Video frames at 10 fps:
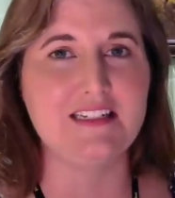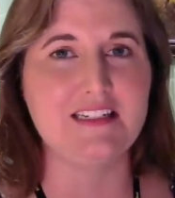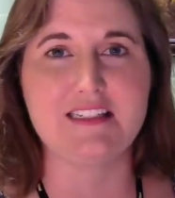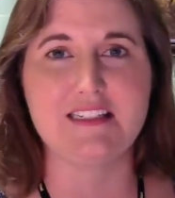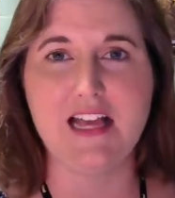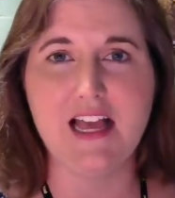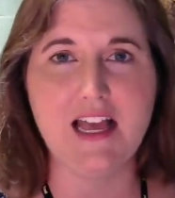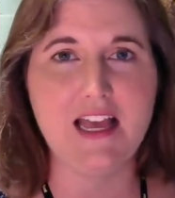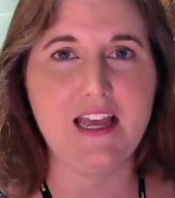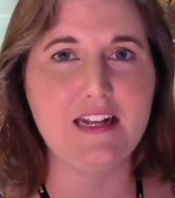
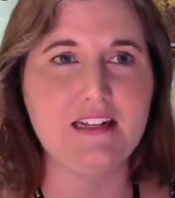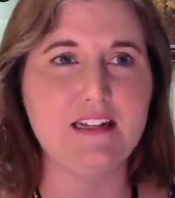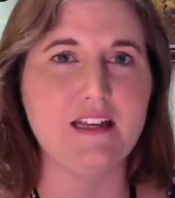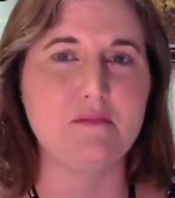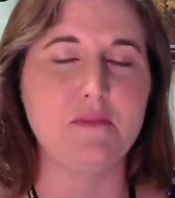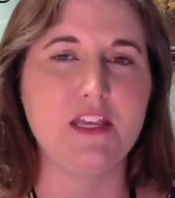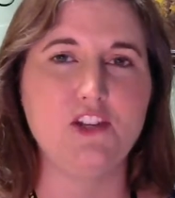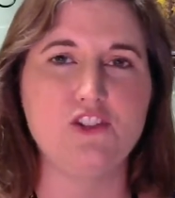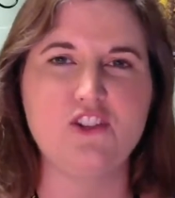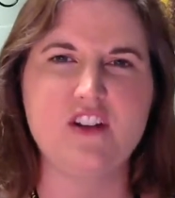design,
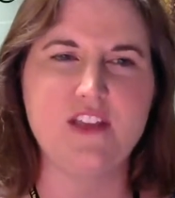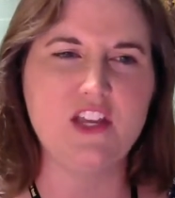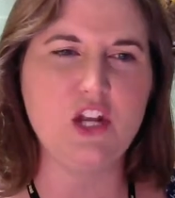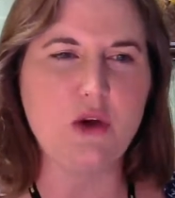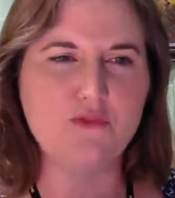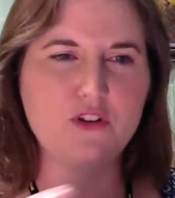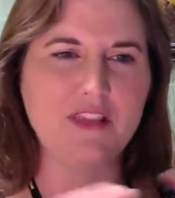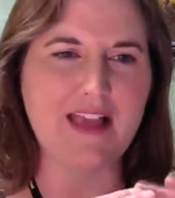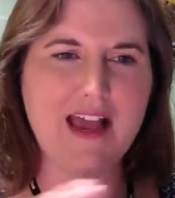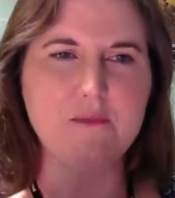making sure nothing
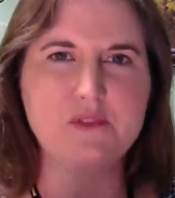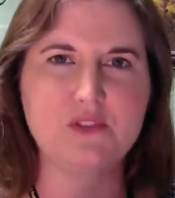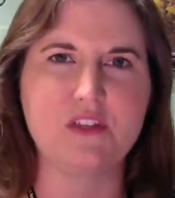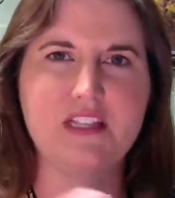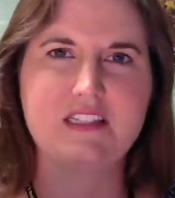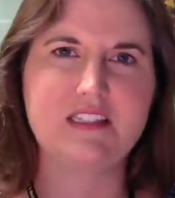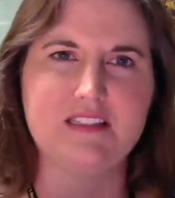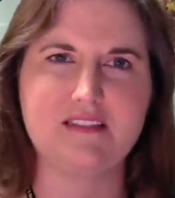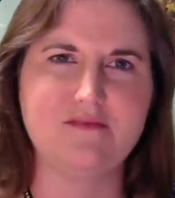overlaps or gets